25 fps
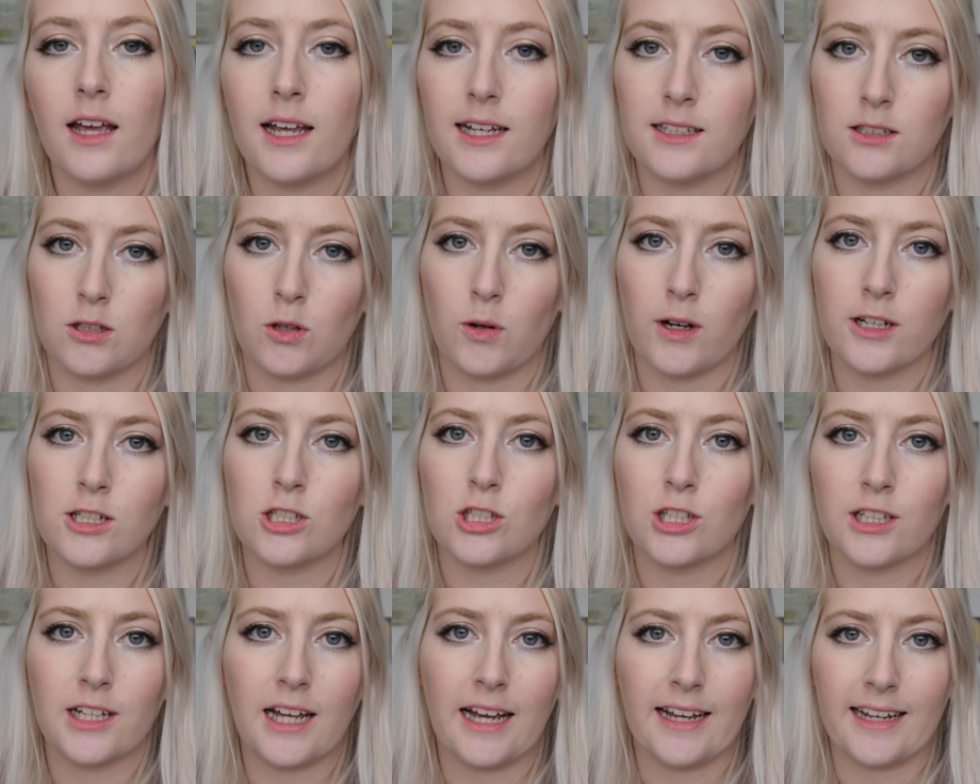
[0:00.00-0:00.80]
It's a
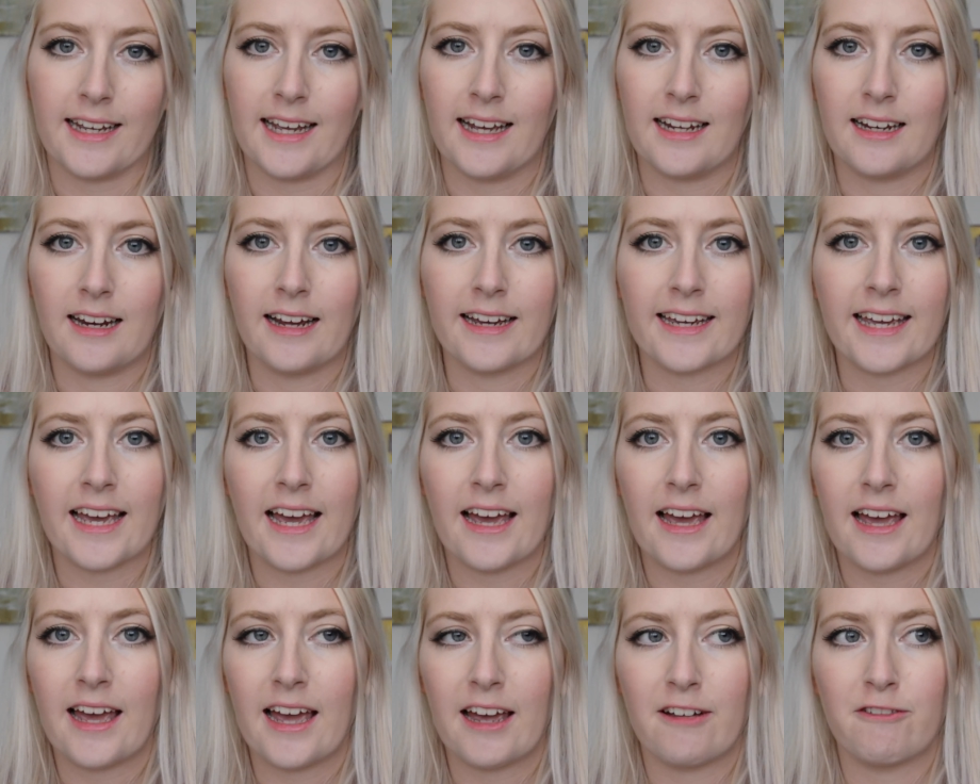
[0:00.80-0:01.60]
question that I get like
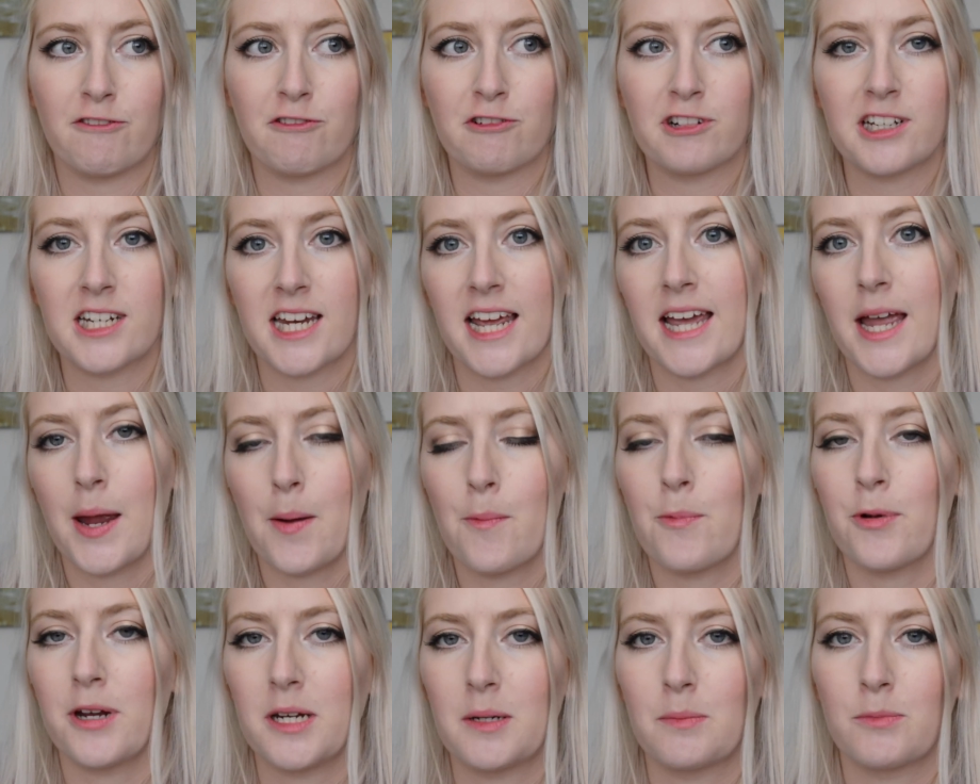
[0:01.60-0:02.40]
every
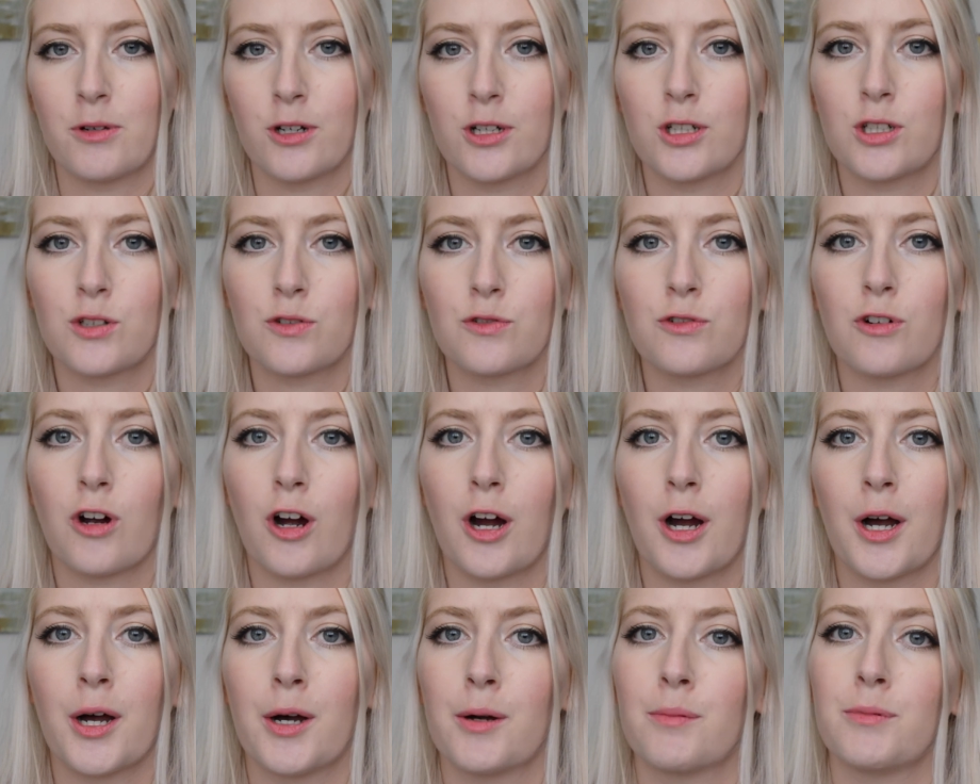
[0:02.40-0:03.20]
day pretty much
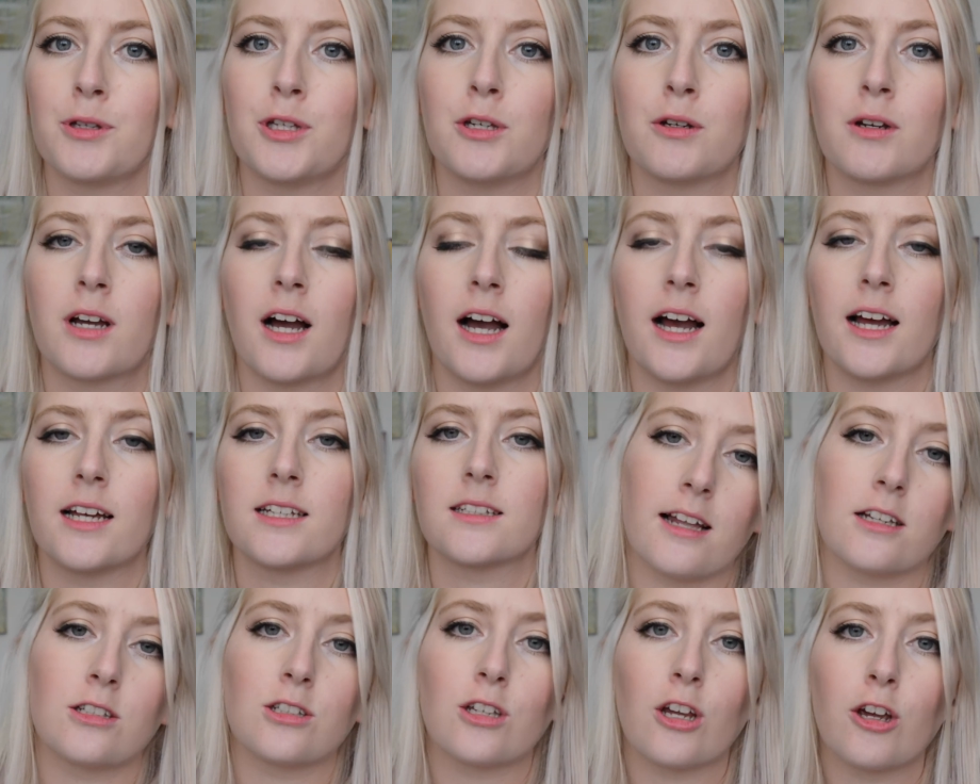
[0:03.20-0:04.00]
from you
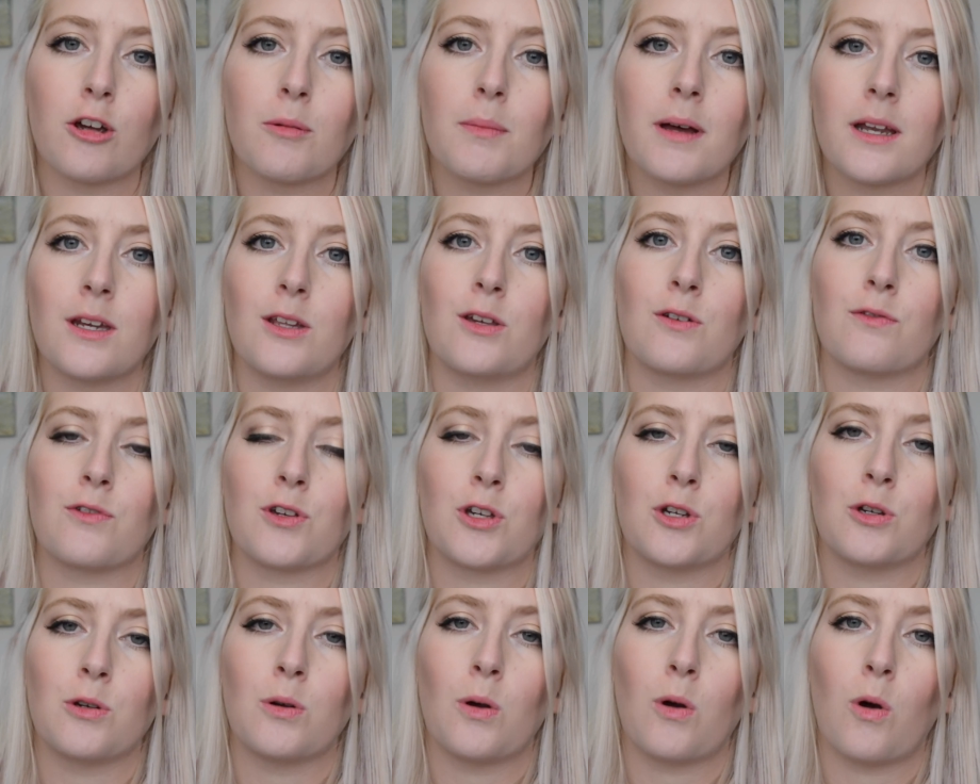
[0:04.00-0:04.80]
guys, and so many of
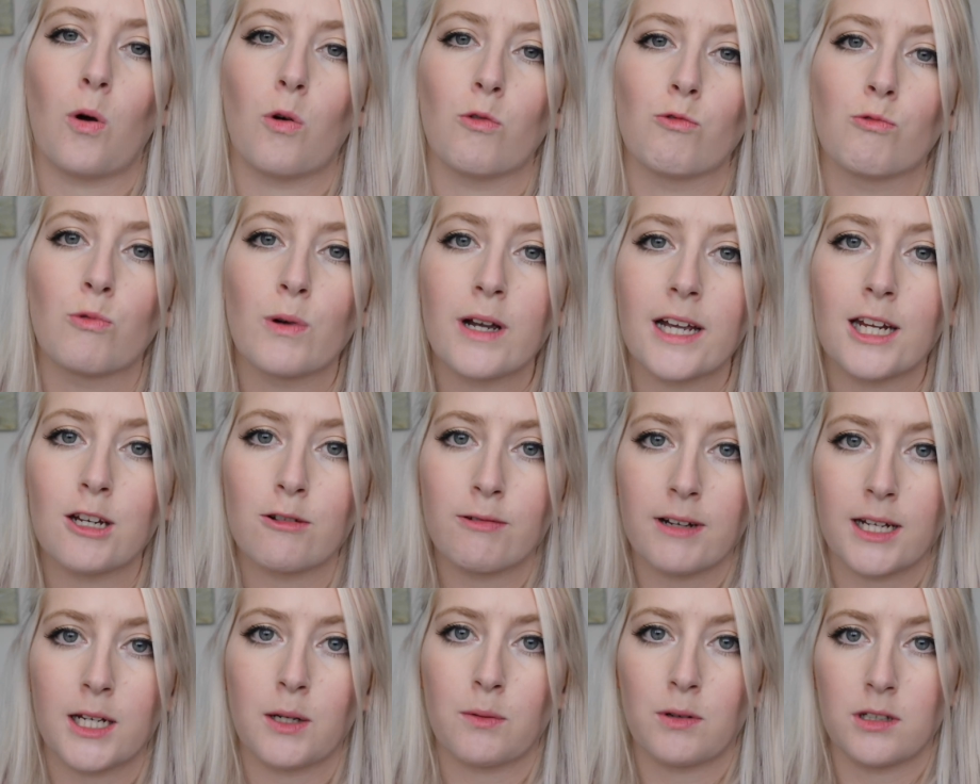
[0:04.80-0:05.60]
you
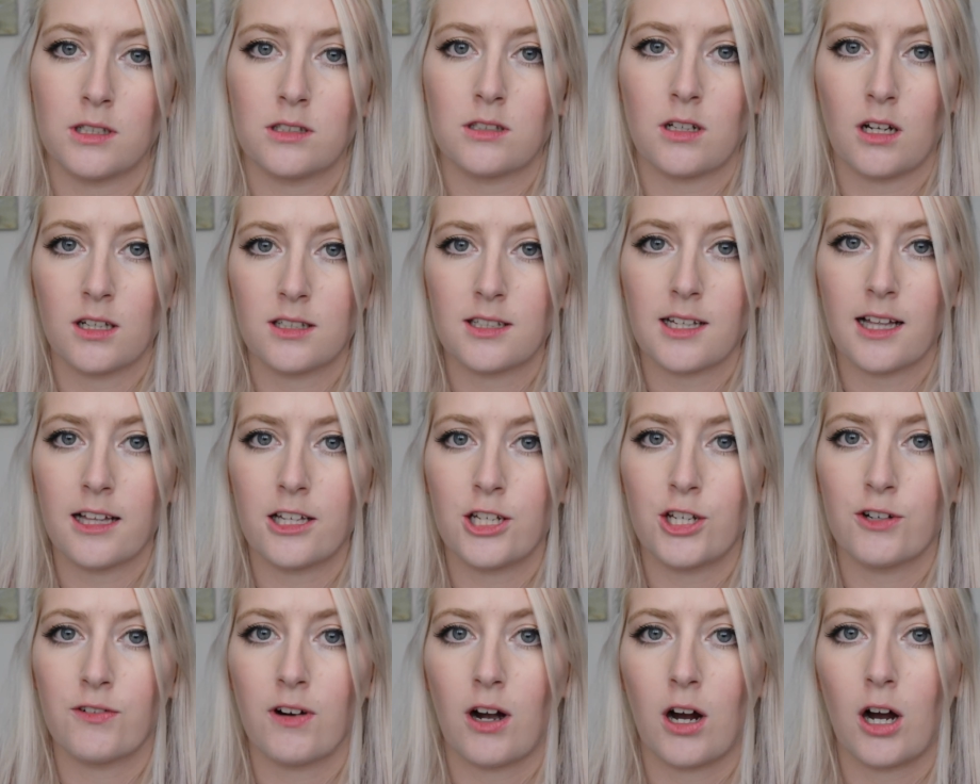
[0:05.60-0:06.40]
really, really want to start
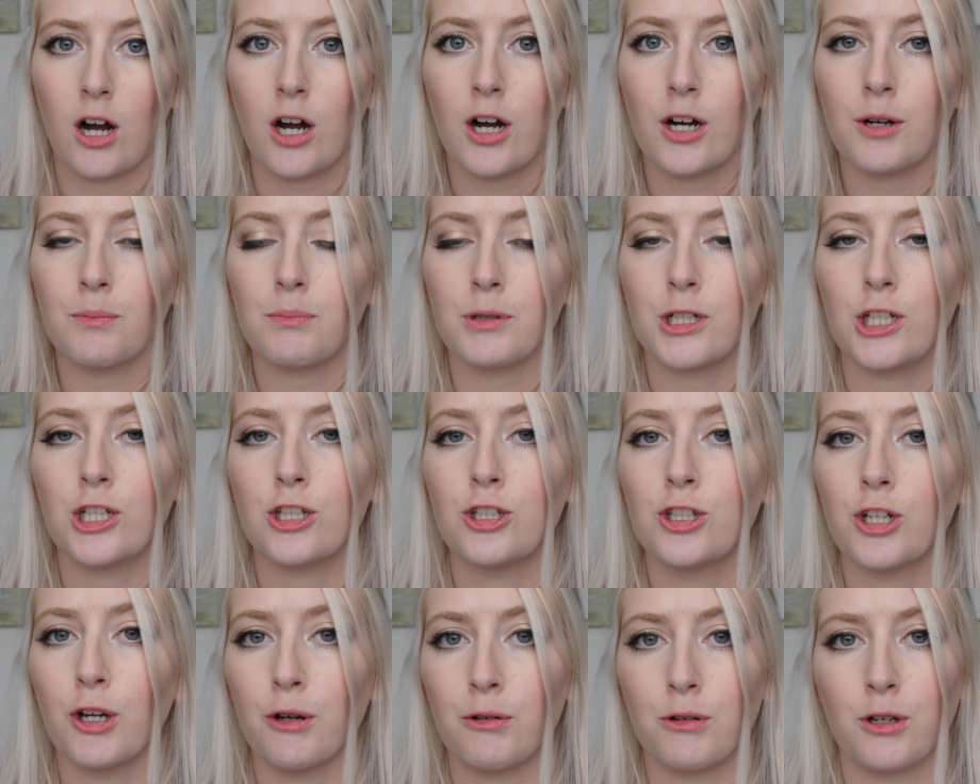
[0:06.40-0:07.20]
selling your art, but
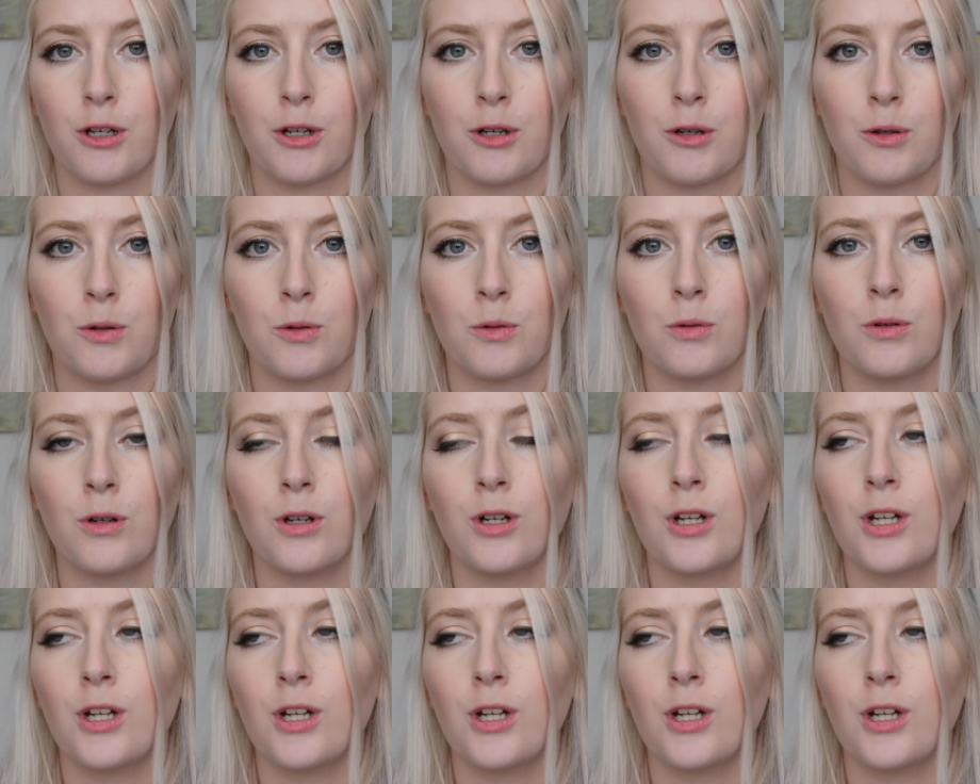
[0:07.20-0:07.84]
you don't know,